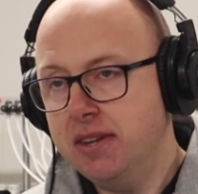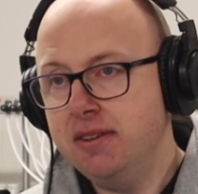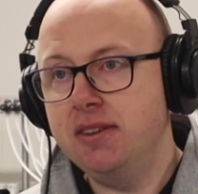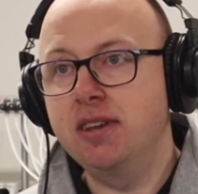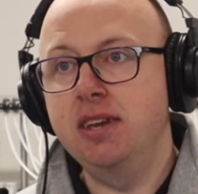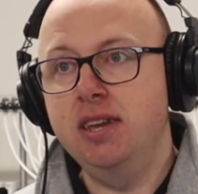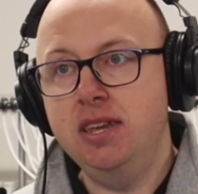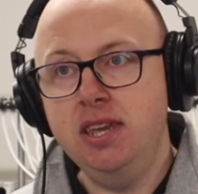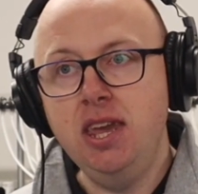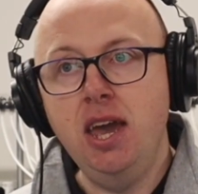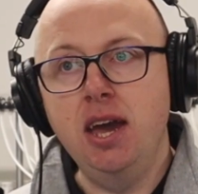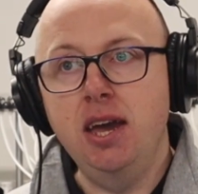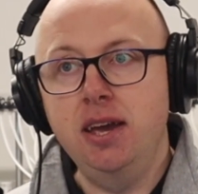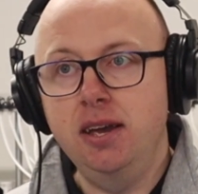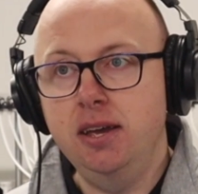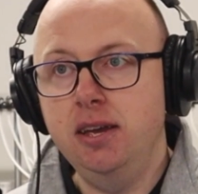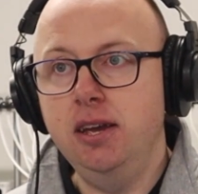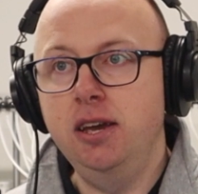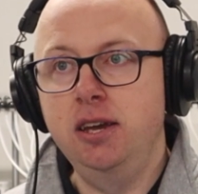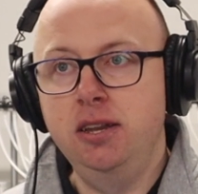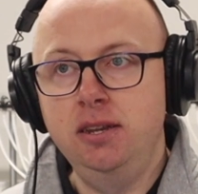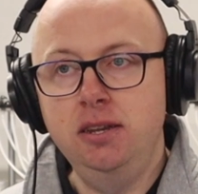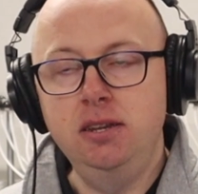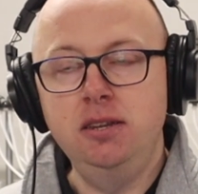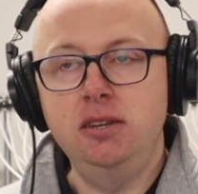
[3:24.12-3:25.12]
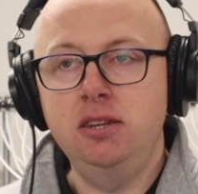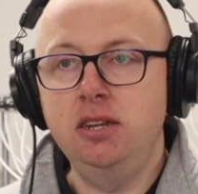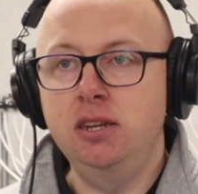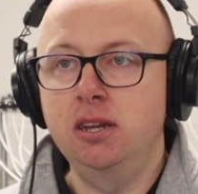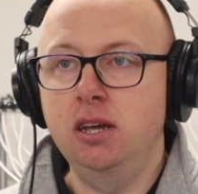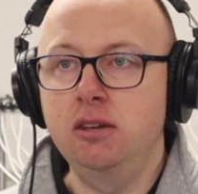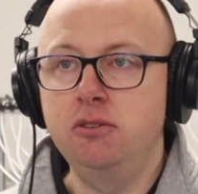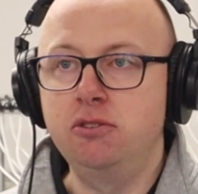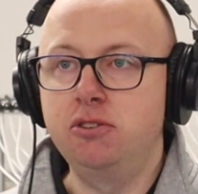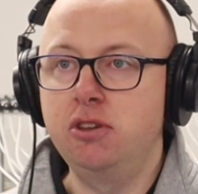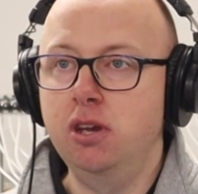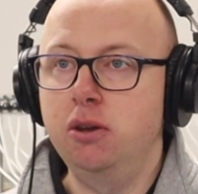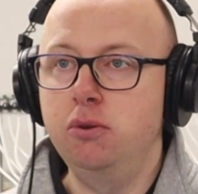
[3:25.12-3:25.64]
it,
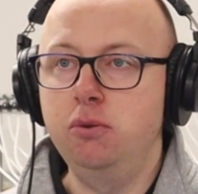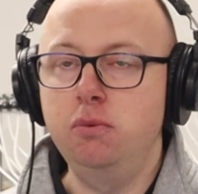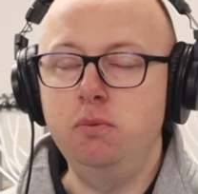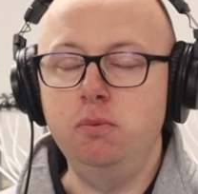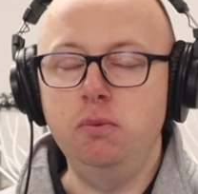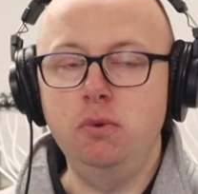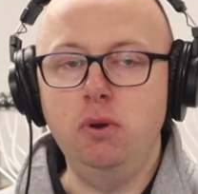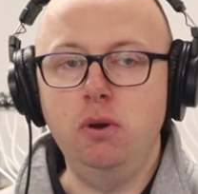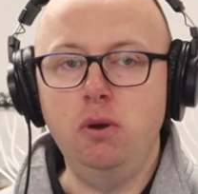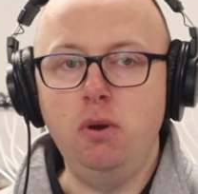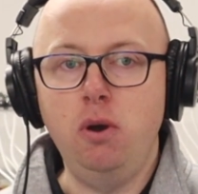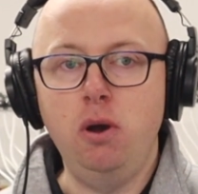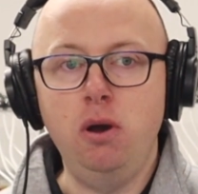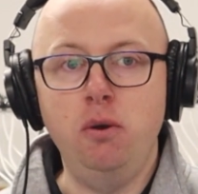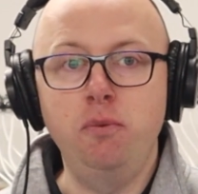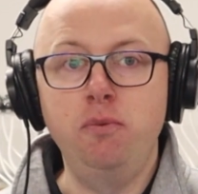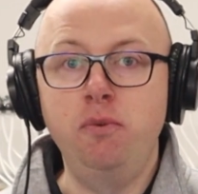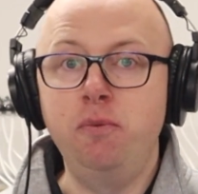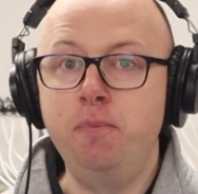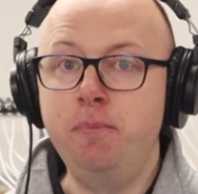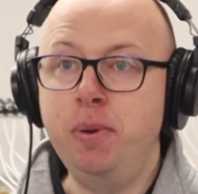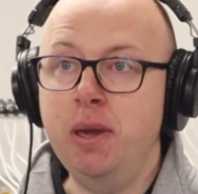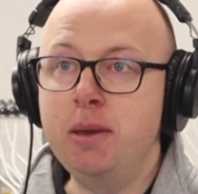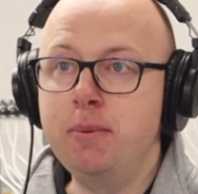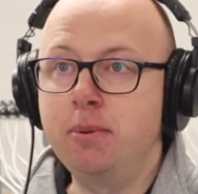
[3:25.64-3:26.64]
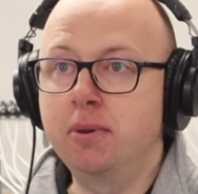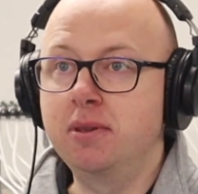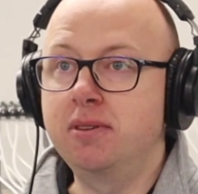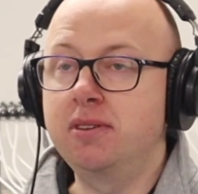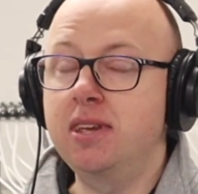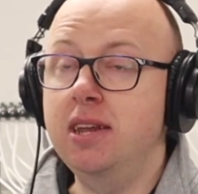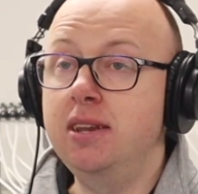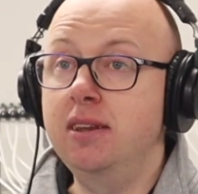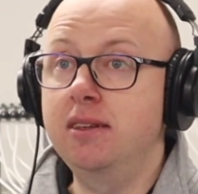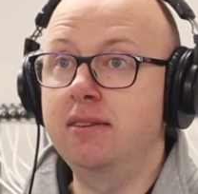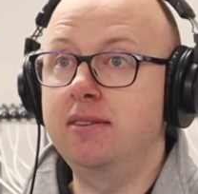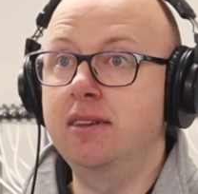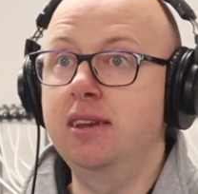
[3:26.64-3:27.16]
and so often people will
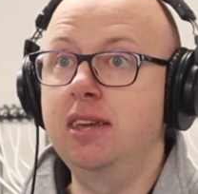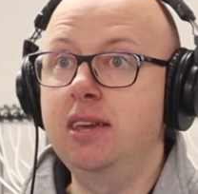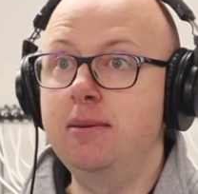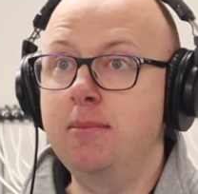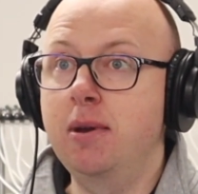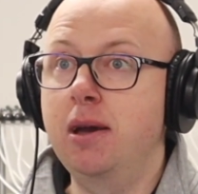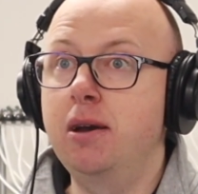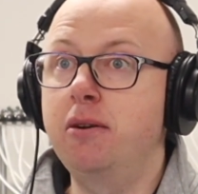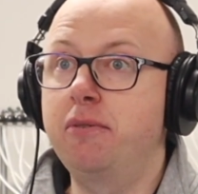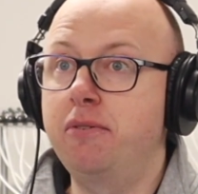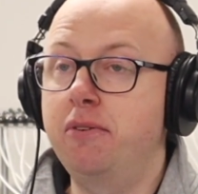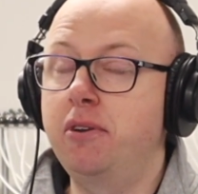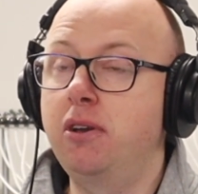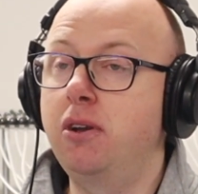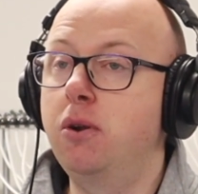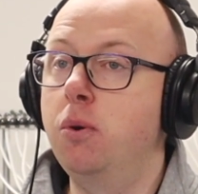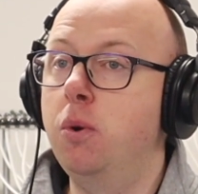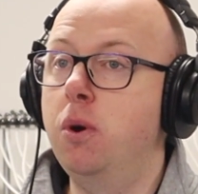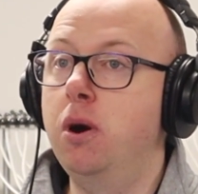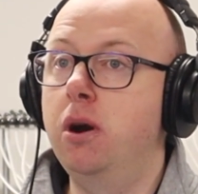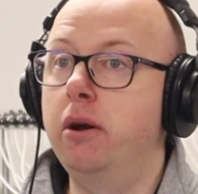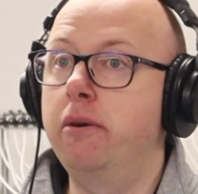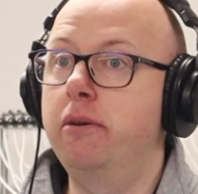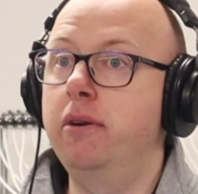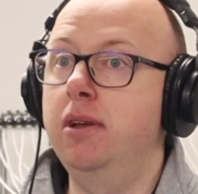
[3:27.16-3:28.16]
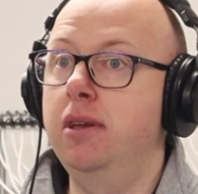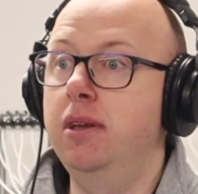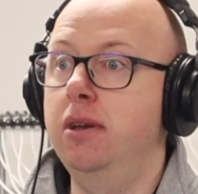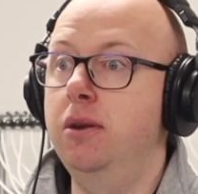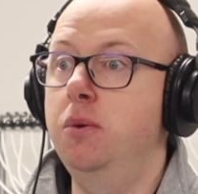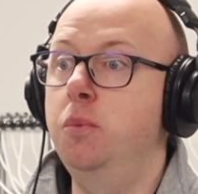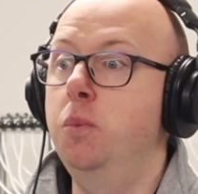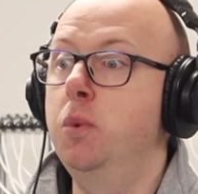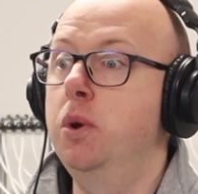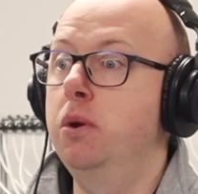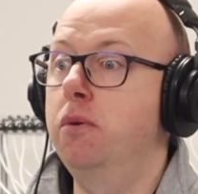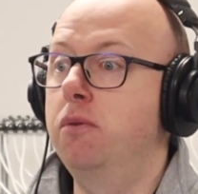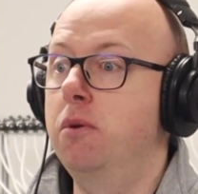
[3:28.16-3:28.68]
send us an email for an inquiry,
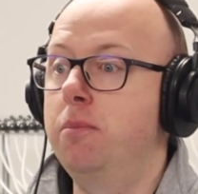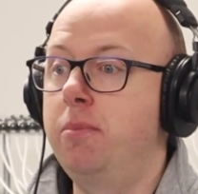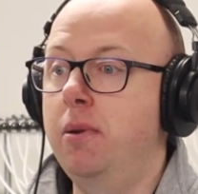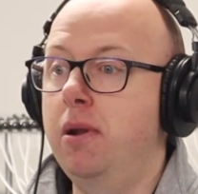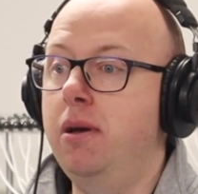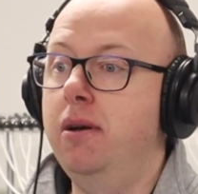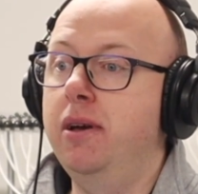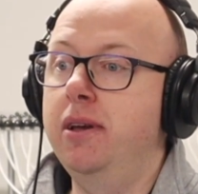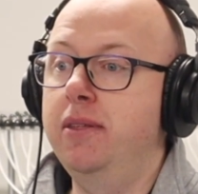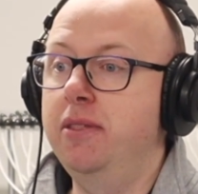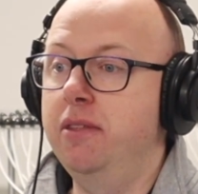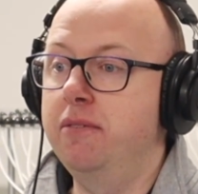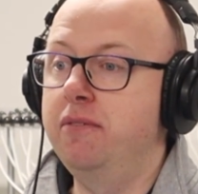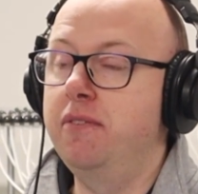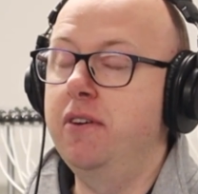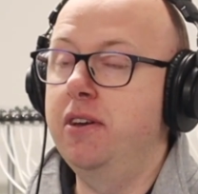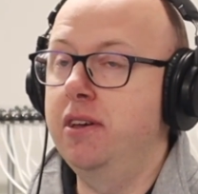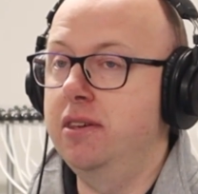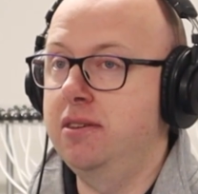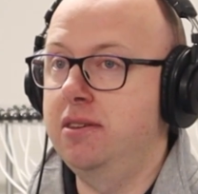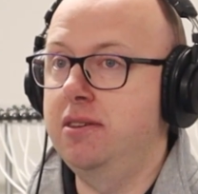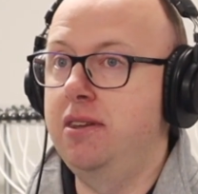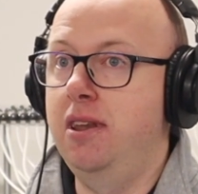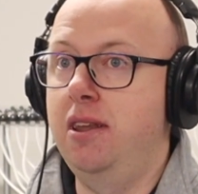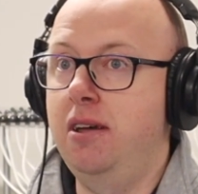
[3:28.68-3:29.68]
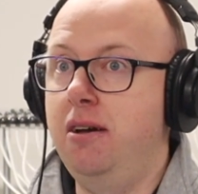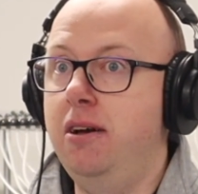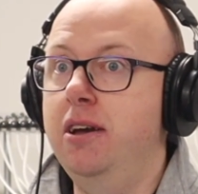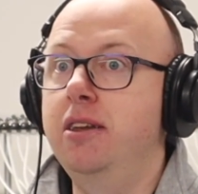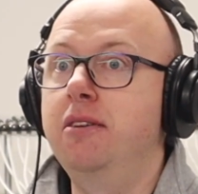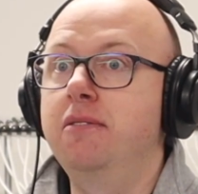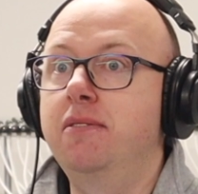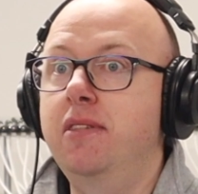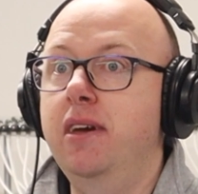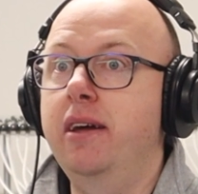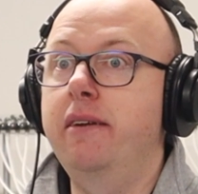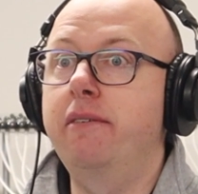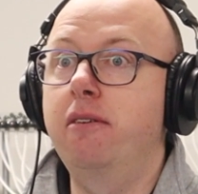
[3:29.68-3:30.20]
and we'll reply, and the first line
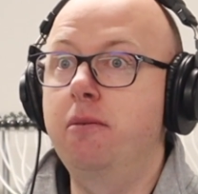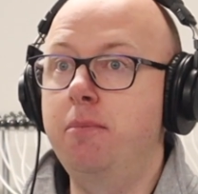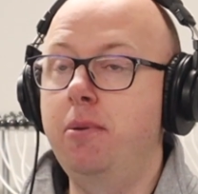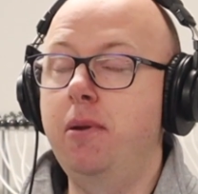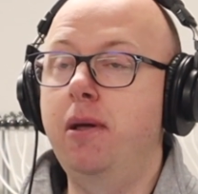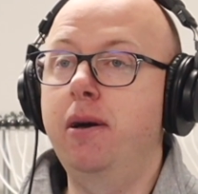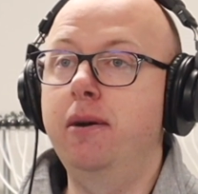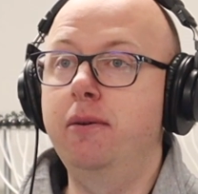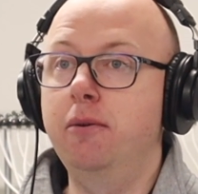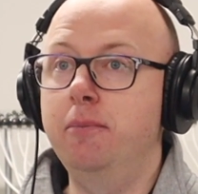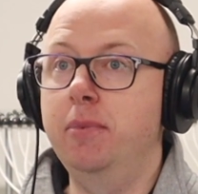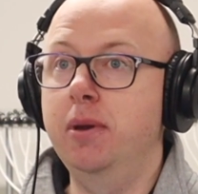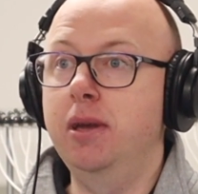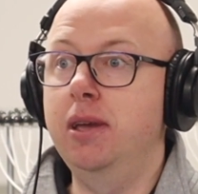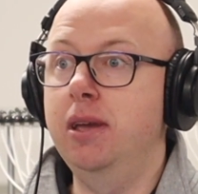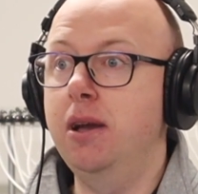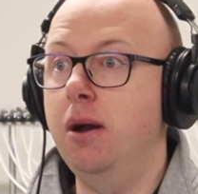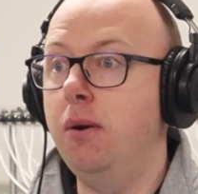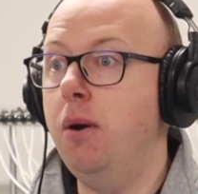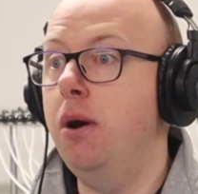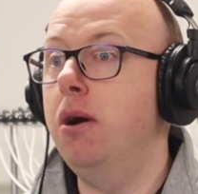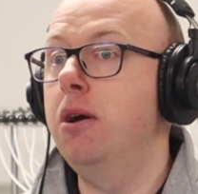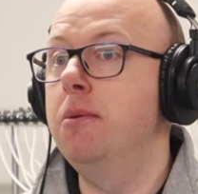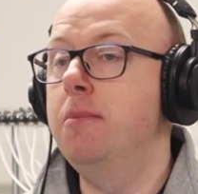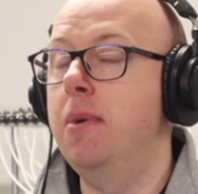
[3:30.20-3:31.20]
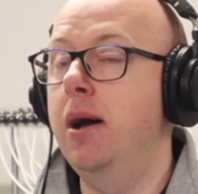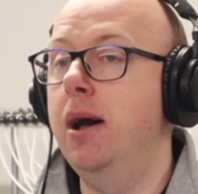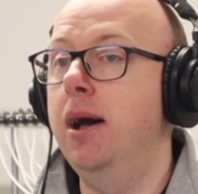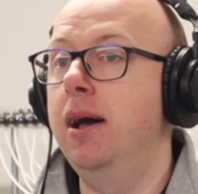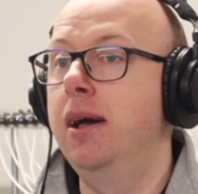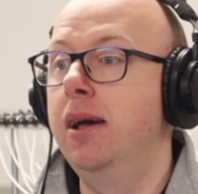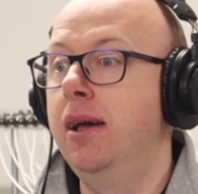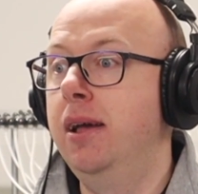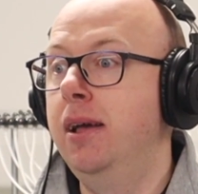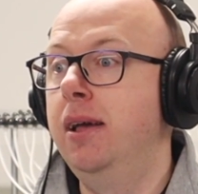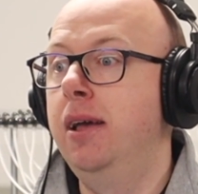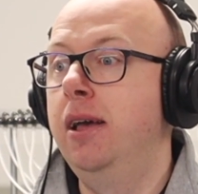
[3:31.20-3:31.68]
of their reply will be, "Oh, hi Matt,